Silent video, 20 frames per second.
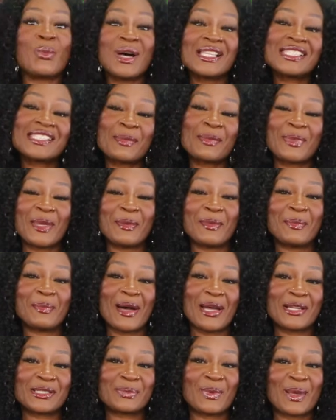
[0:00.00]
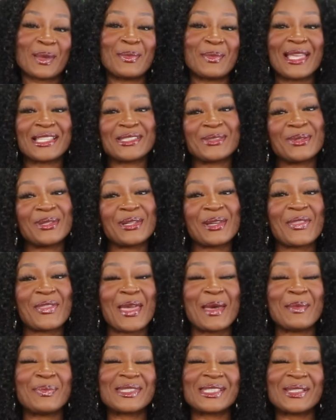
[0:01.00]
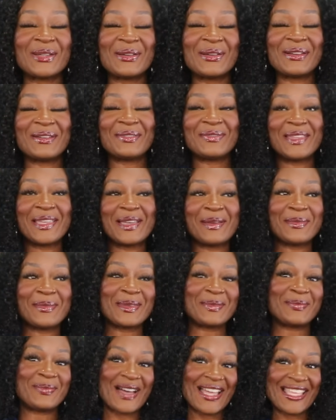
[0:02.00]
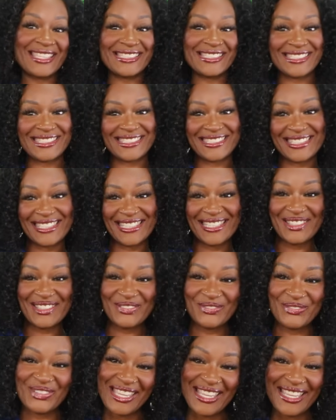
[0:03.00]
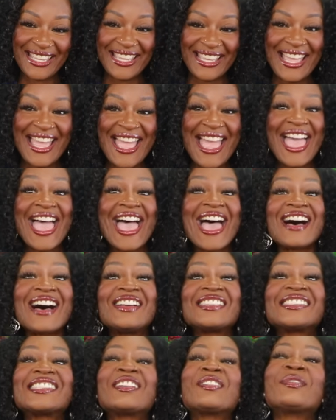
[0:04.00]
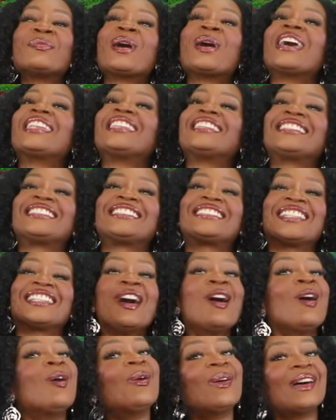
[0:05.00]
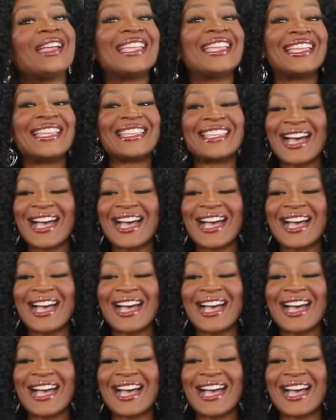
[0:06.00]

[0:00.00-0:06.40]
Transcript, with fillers: What's up, Yummy Biters? Welcome back to another episode of Yummy Bites T V. How's everybody doing?